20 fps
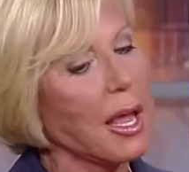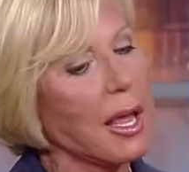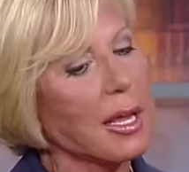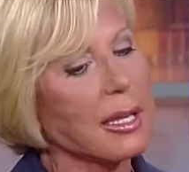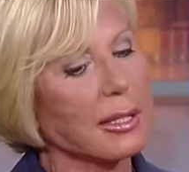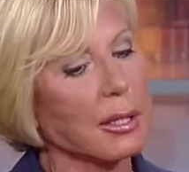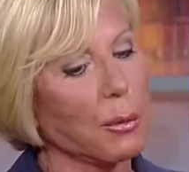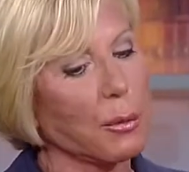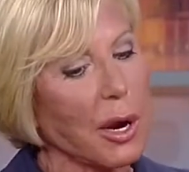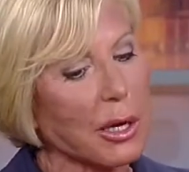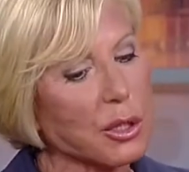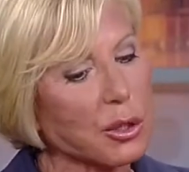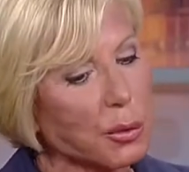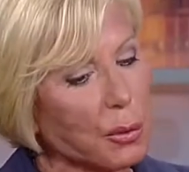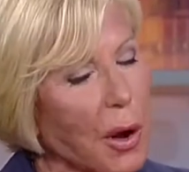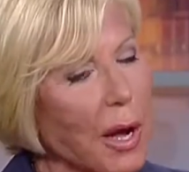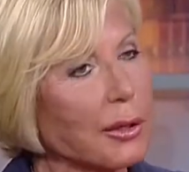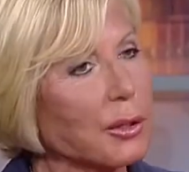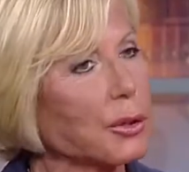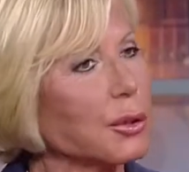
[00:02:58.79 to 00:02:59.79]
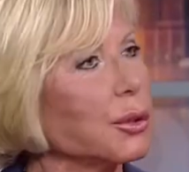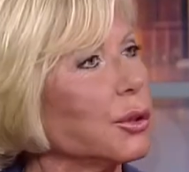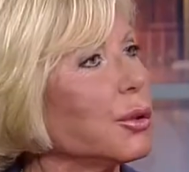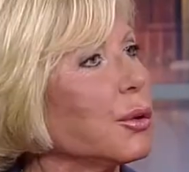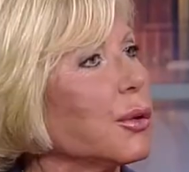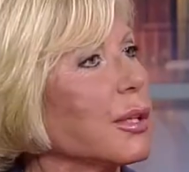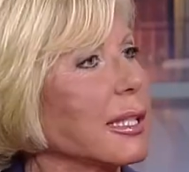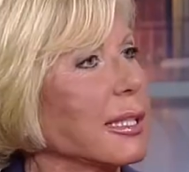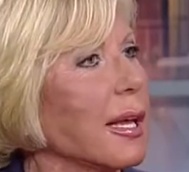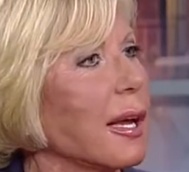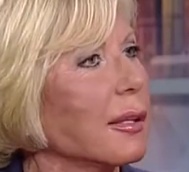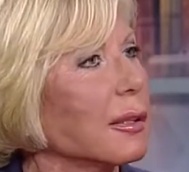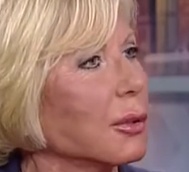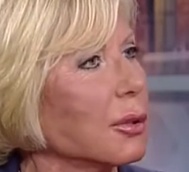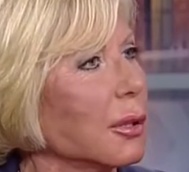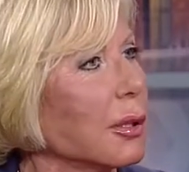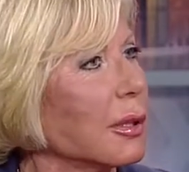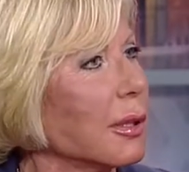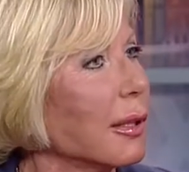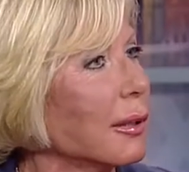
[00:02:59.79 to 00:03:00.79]
So what you want to do is tell
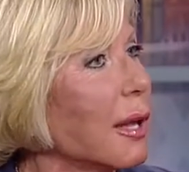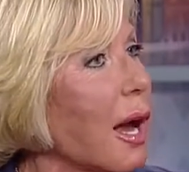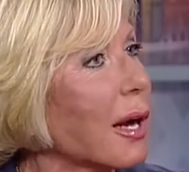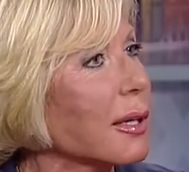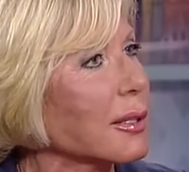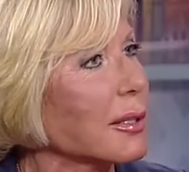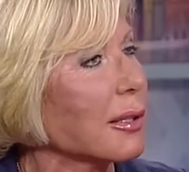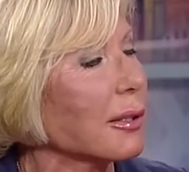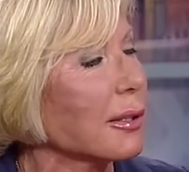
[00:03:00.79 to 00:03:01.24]
the doctor,